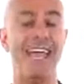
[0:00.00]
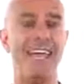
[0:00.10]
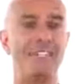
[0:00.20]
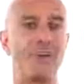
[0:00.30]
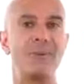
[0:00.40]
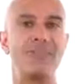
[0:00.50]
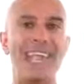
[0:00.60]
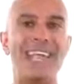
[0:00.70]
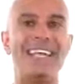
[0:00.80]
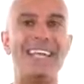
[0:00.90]
He's almost
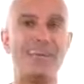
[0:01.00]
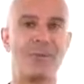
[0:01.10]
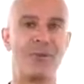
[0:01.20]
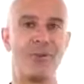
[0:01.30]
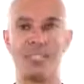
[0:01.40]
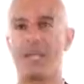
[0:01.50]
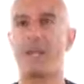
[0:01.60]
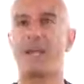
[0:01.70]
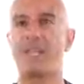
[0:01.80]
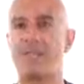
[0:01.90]
80 years old. I say,
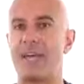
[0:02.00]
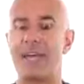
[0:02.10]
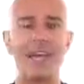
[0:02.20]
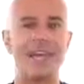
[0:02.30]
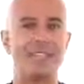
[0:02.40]
why do you do that?